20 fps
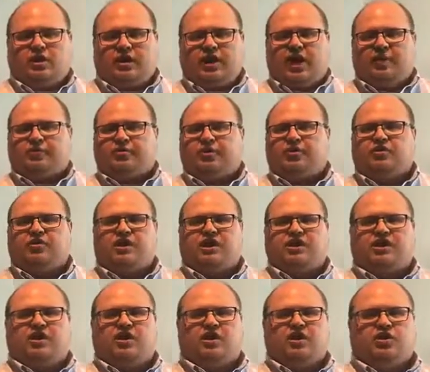an operator,
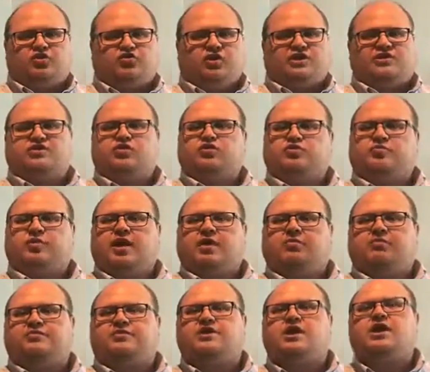can address those
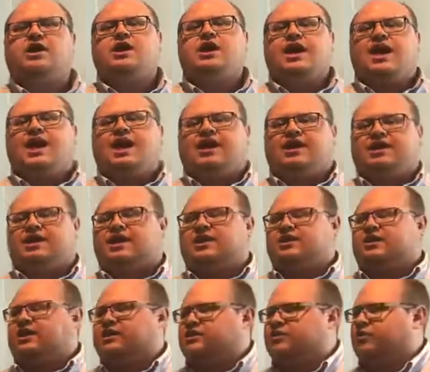problems
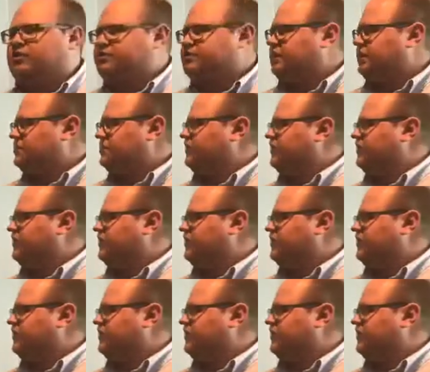and get those things